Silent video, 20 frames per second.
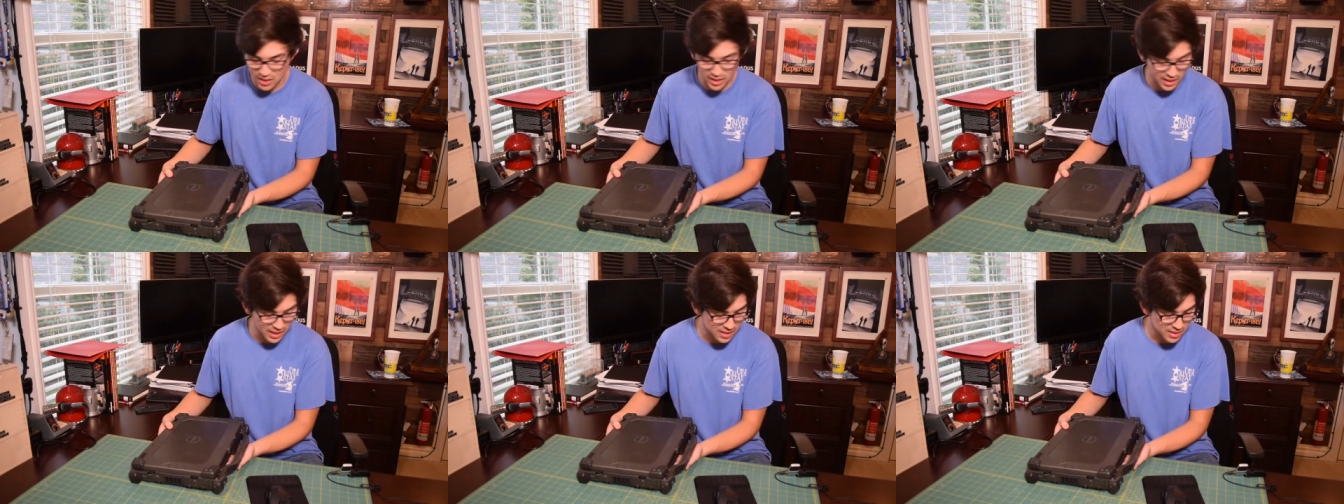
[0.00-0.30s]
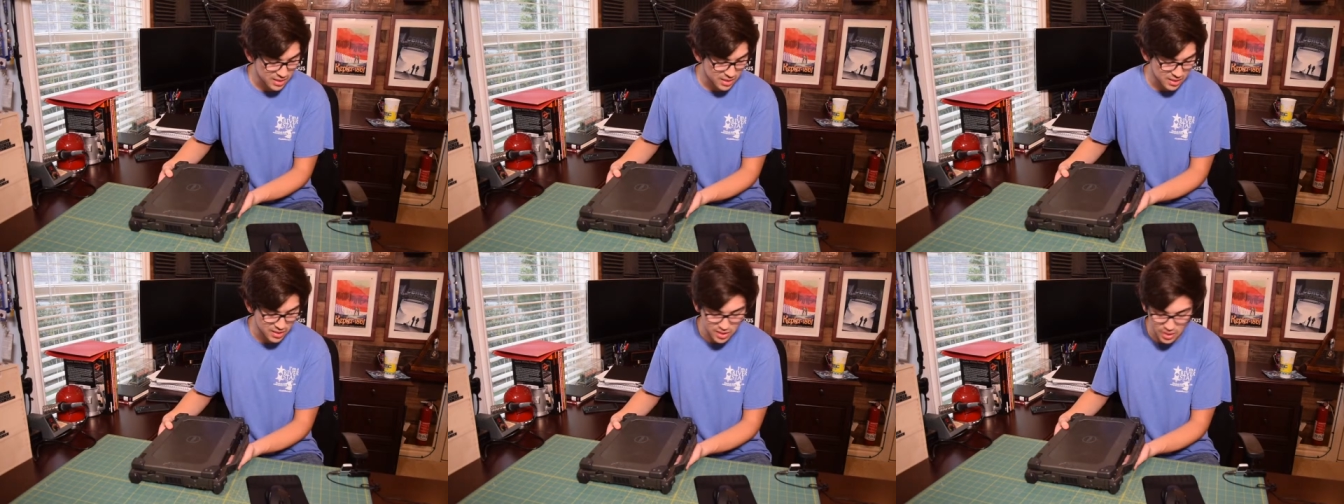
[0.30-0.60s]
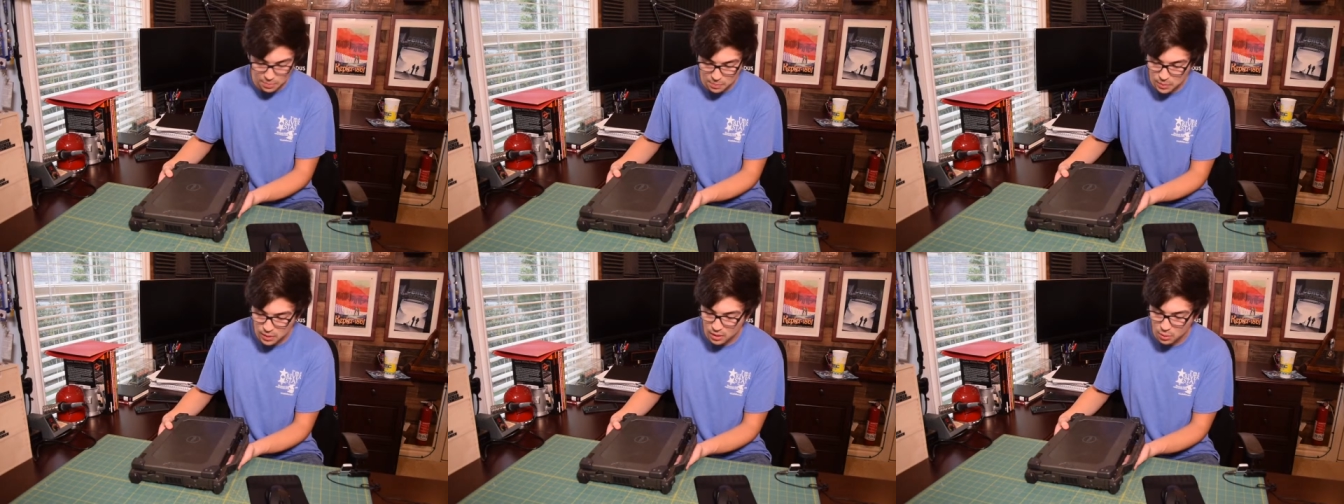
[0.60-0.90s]
I guess that's
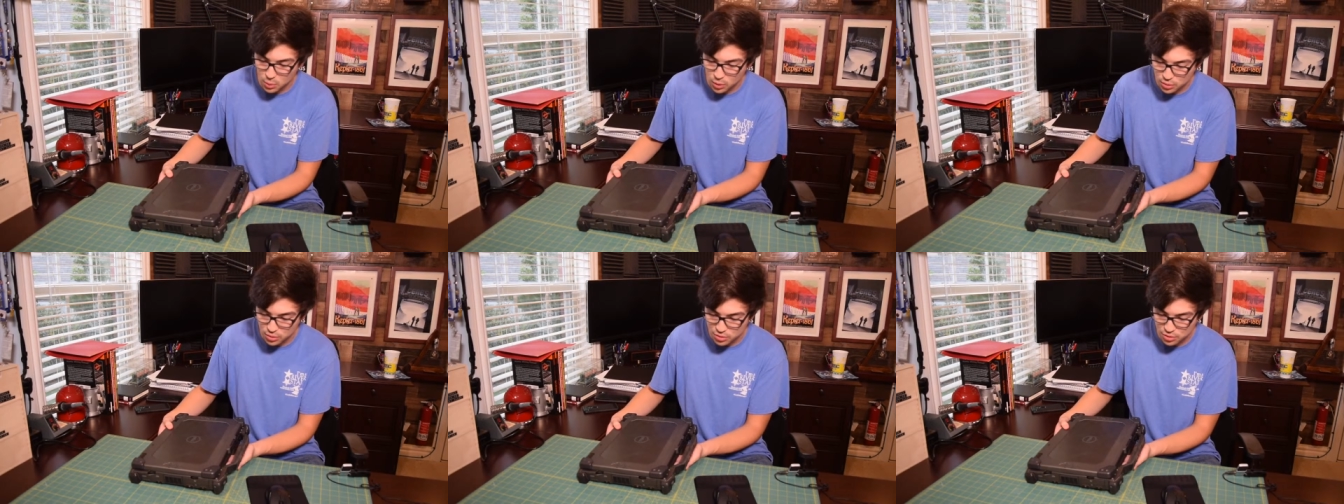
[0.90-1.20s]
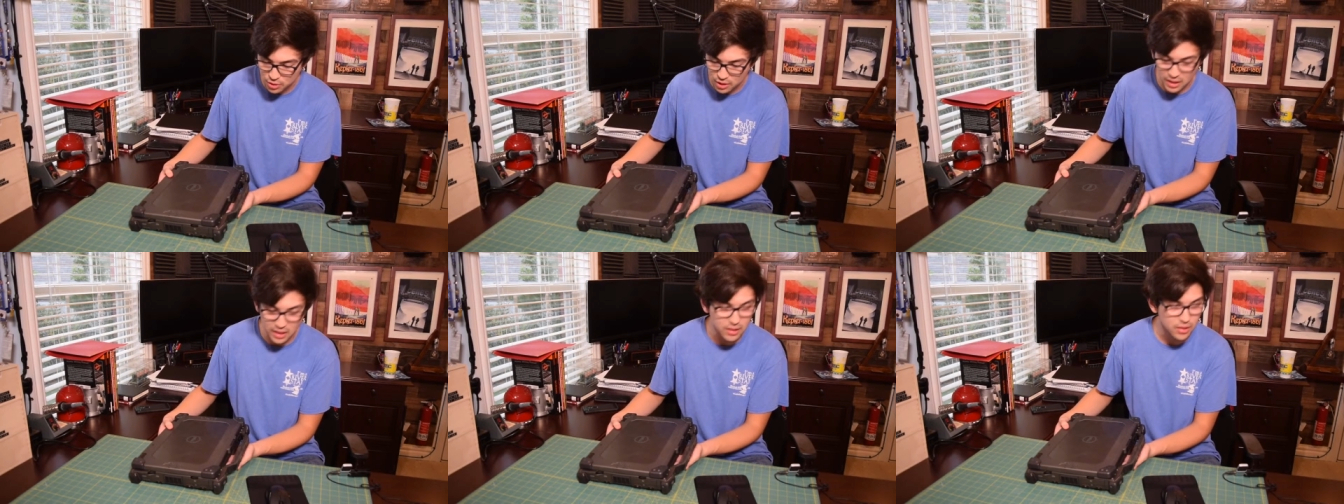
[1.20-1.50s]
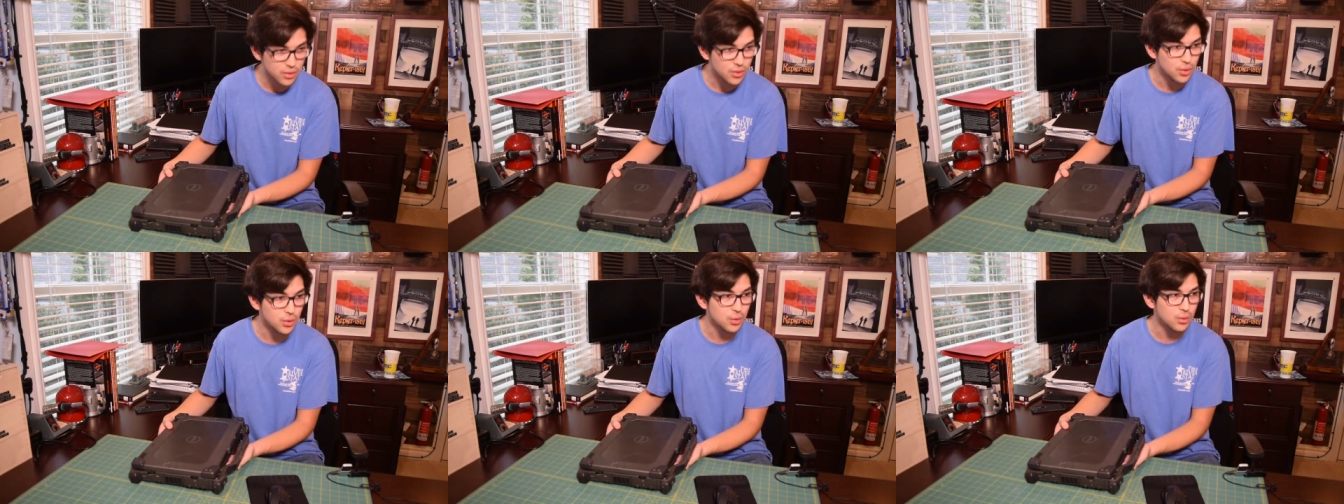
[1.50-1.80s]
something we'll try to
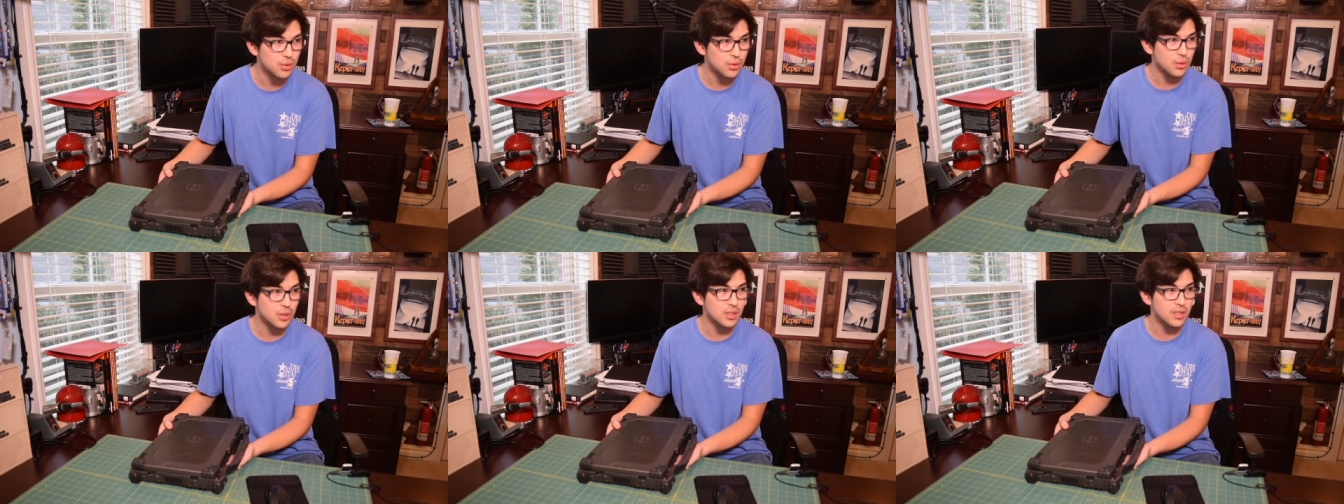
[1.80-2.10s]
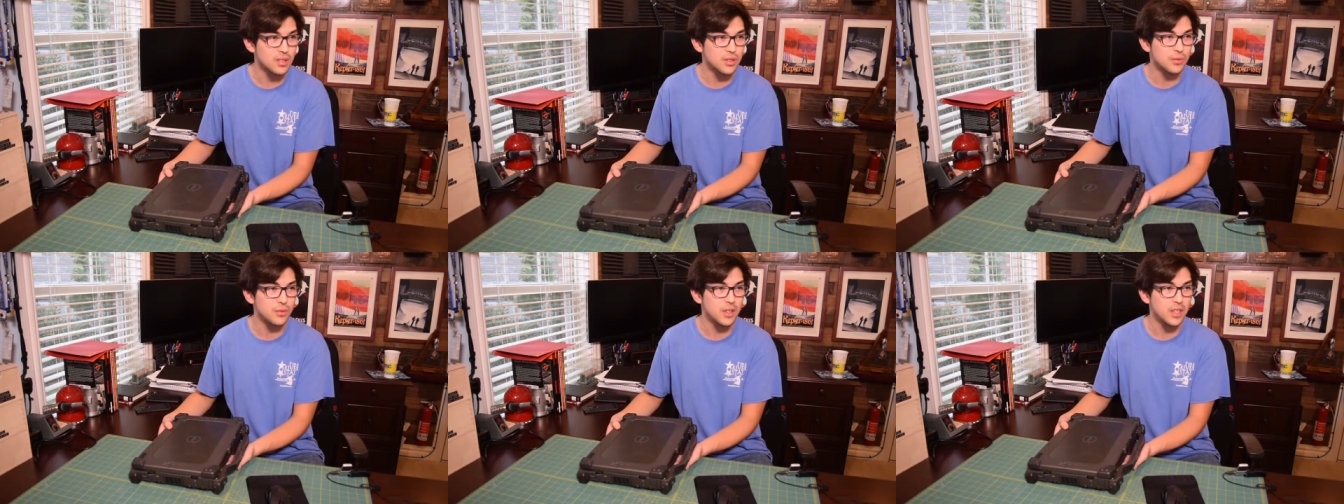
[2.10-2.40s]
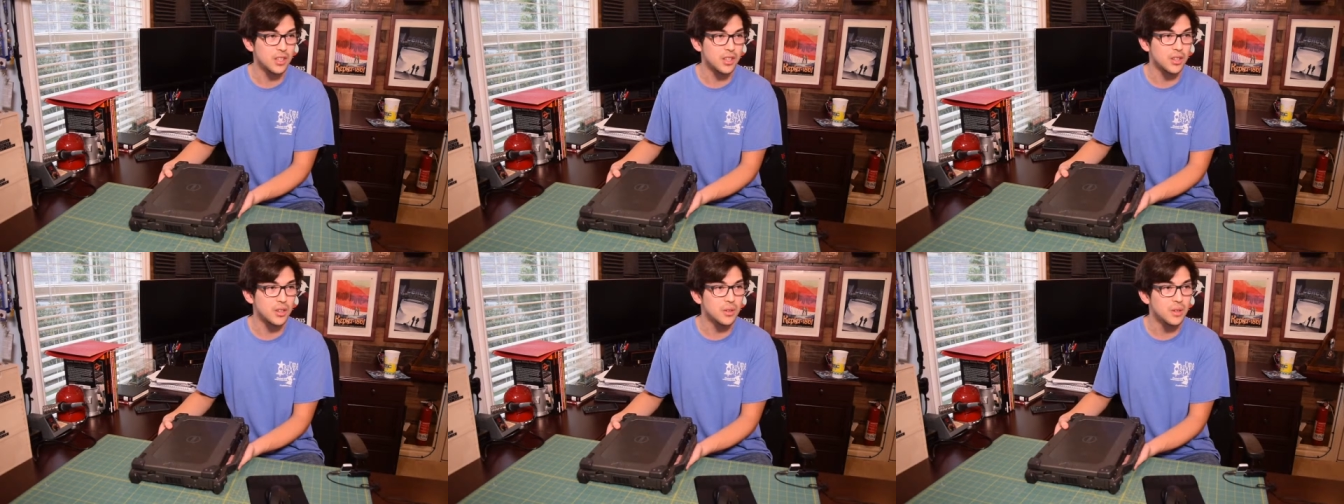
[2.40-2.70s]
do during this
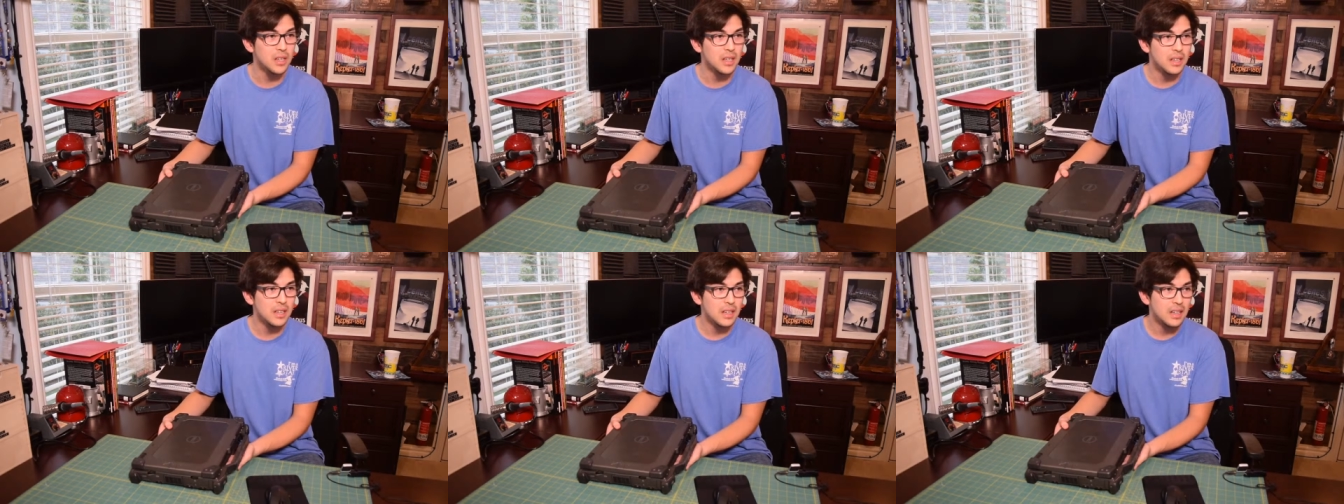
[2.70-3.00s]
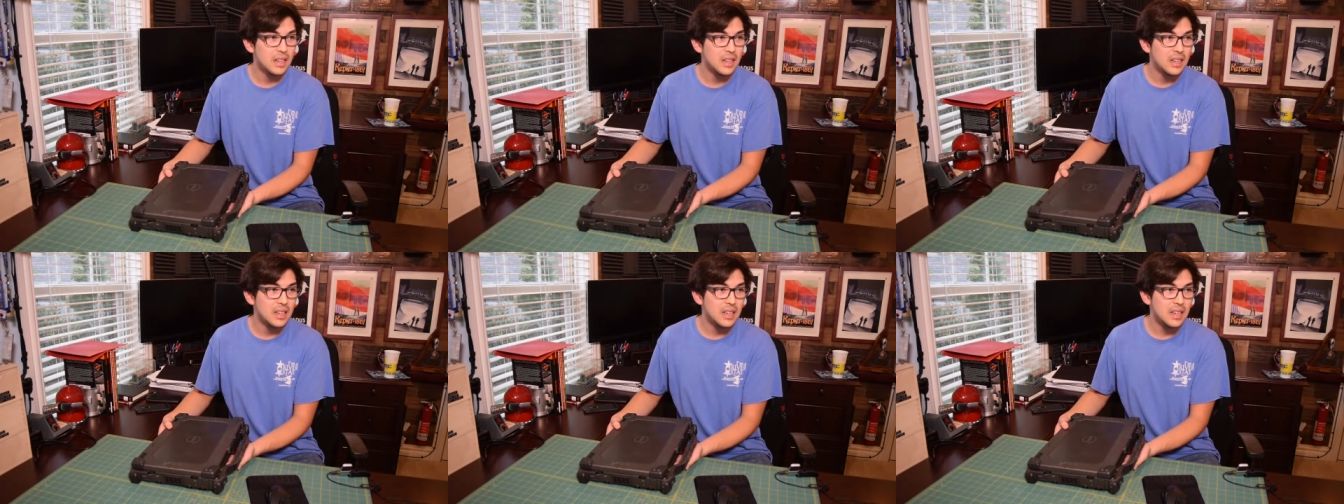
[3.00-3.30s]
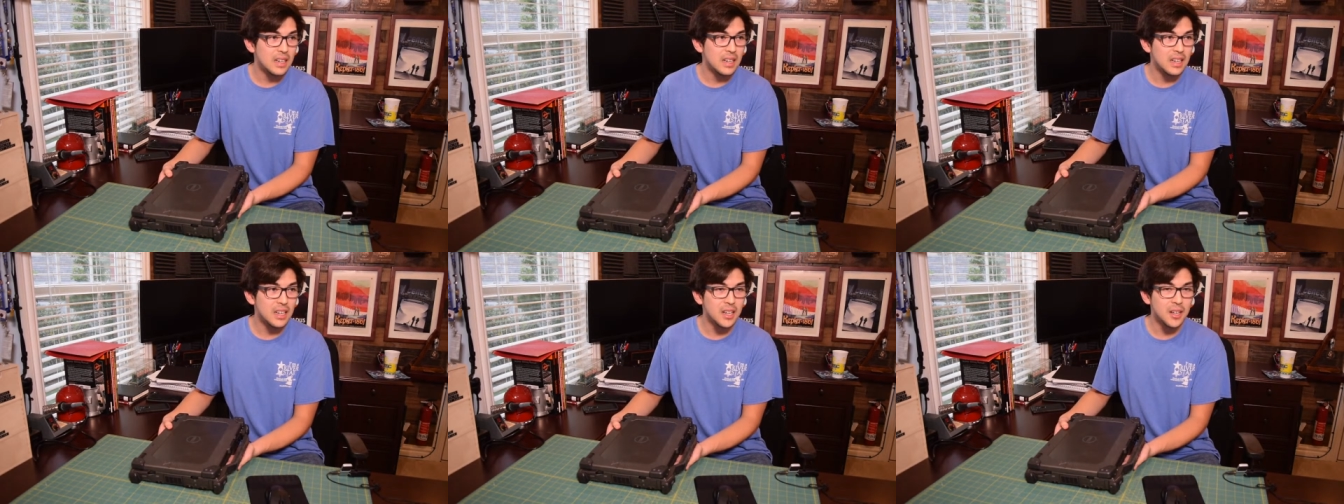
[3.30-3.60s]
video.
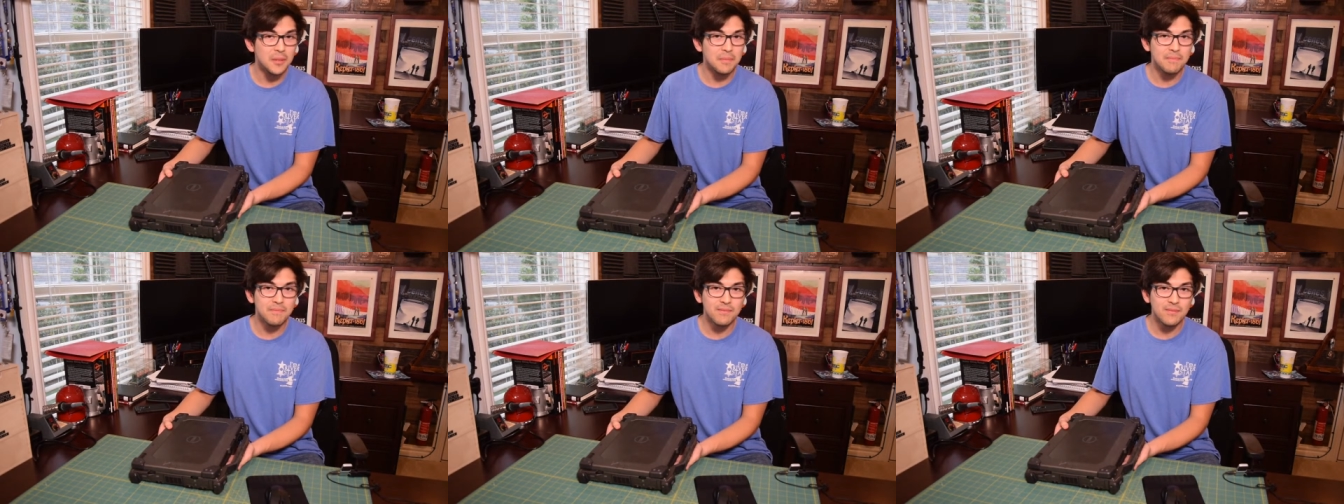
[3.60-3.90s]
Um,